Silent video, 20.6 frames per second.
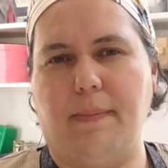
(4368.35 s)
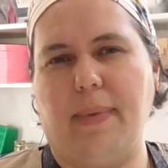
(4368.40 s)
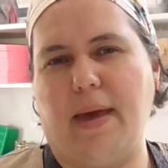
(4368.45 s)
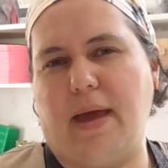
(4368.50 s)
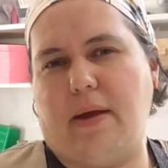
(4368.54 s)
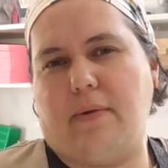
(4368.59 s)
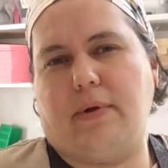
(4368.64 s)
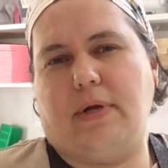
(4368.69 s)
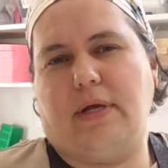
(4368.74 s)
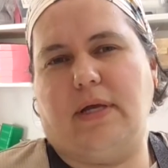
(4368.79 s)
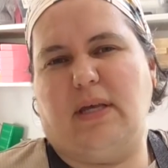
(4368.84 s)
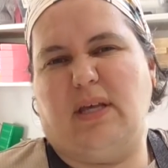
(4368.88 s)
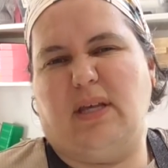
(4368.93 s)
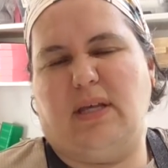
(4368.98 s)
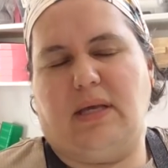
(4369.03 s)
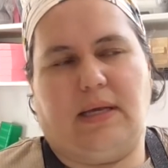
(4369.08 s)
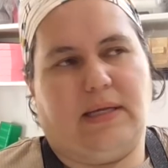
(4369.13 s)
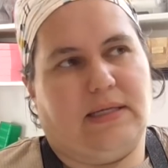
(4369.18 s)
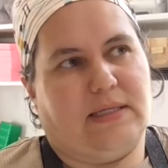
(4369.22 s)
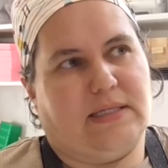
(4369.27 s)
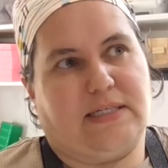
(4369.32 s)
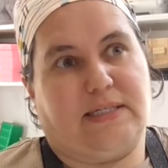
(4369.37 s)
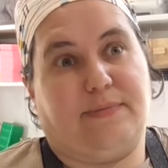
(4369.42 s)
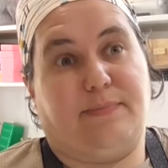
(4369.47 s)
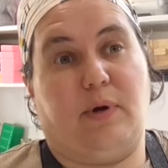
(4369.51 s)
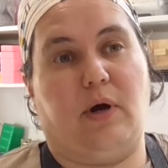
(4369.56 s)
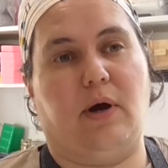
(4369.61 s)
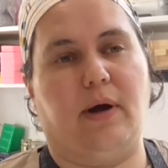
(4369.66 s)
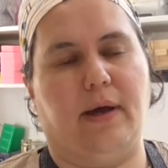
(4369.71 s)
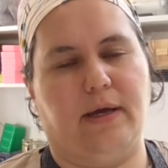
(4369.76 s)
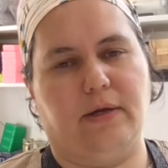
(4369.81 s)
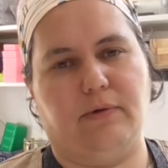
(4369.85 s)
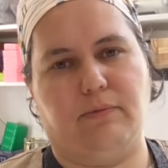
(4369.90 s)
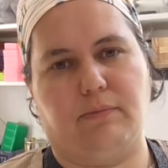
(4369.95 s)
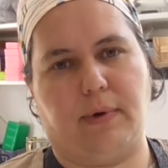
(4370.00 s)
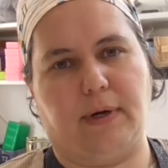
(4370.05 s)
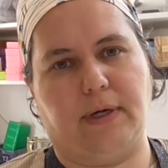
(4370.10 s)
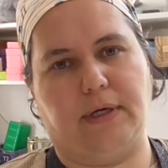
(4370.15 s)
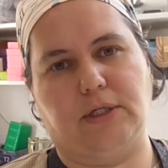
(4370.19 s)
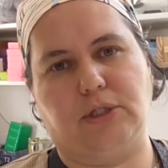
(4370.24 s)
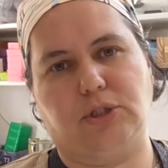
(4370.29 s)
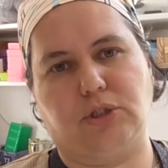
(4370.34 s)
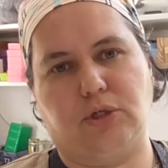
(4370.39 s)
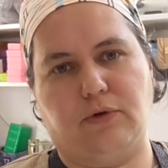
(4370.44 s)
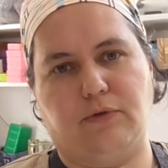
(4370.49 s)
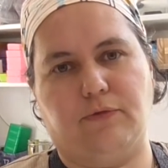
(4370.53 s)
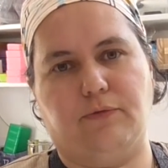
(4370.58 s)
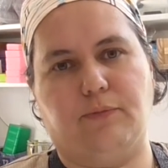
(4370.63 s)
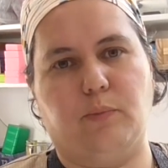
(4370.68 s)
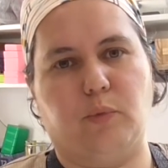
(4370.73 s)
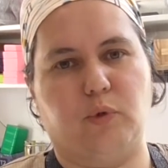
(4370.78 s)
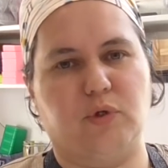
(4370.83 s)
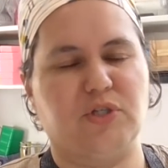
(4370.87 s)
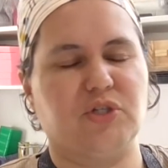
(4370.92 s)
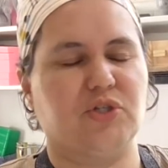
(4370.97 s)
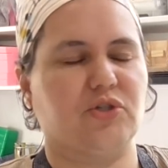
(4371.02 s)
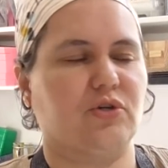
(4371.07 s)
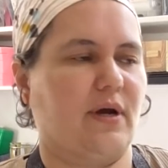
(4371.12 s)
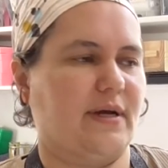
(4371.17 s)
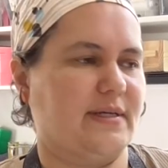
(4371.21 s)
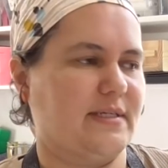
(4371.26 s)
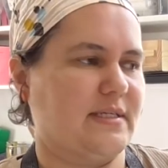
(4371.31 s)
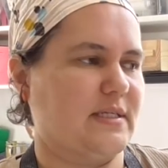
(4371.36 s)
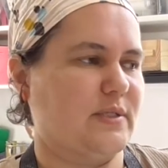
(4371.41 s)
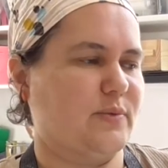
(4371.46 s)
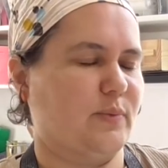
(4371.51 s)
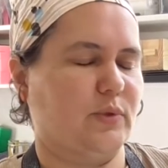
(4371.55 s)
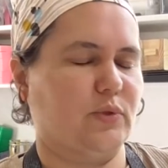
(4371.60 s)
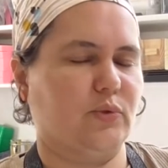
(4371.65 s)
berry inspired range of moisturizers,